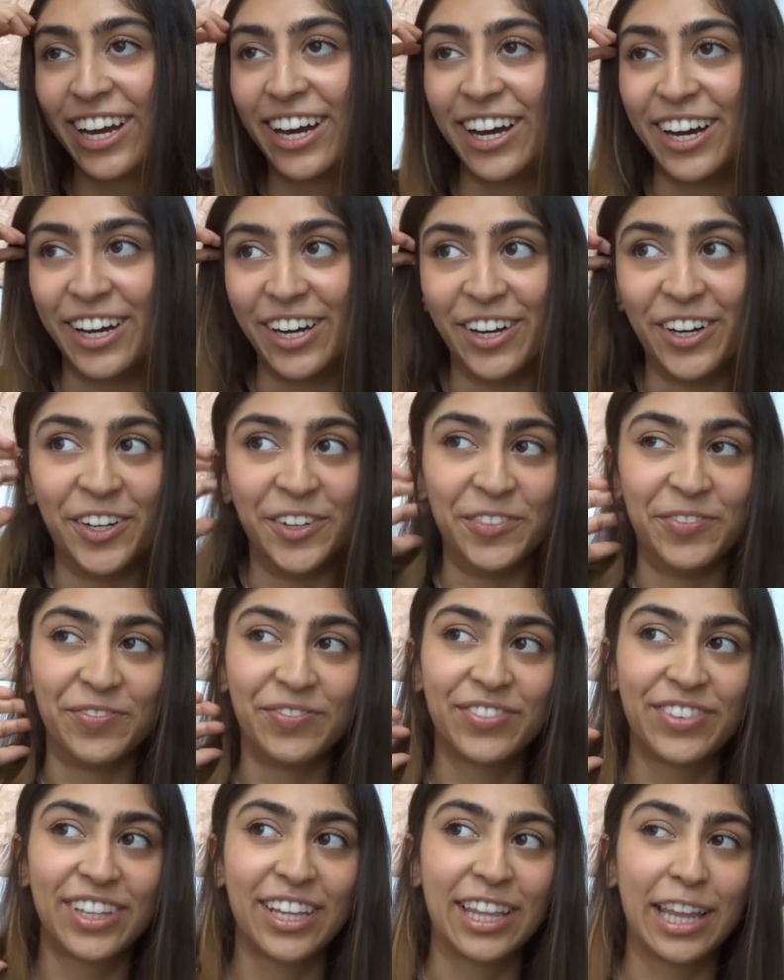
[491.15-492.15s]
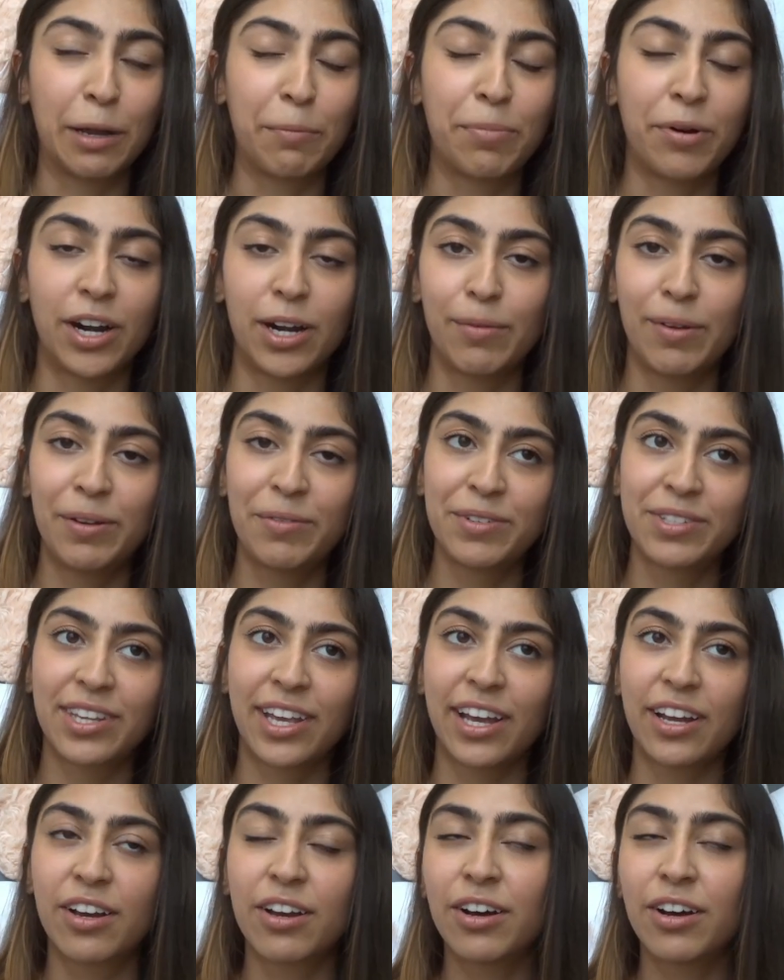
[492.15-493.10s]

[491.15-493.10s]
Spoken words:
And like part of me was like,